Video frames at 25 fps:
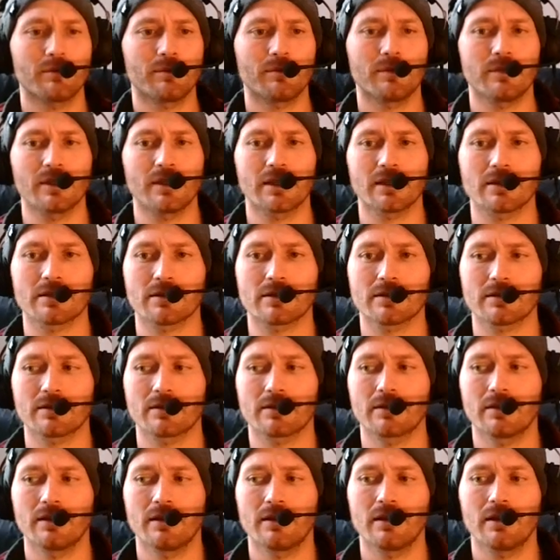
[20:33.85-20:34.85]
because
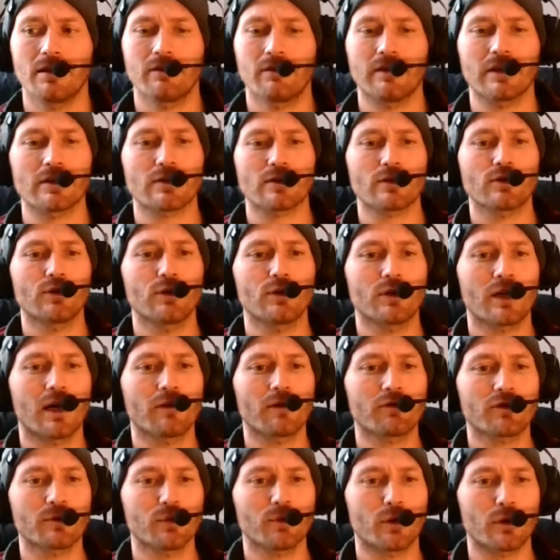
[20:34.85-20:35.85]
things are too
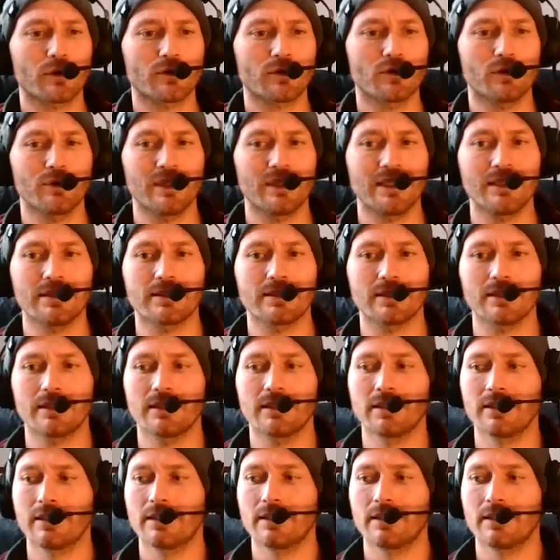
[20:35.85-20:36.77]
comfortable or too easy.